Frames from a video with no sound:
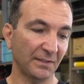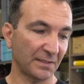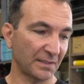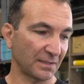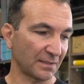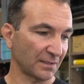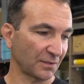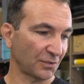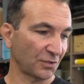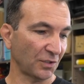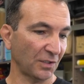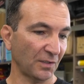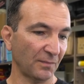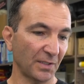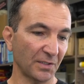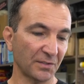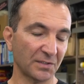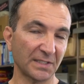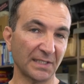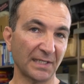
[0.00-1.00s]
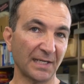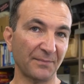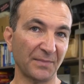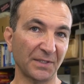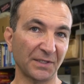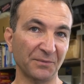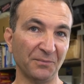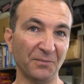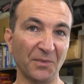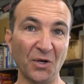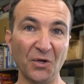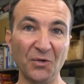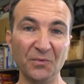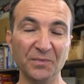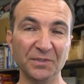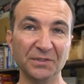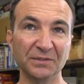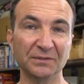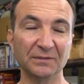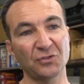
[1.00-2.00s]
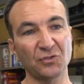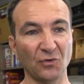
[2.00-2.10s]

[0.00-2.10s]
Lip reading: This is a turbo setup at the moment.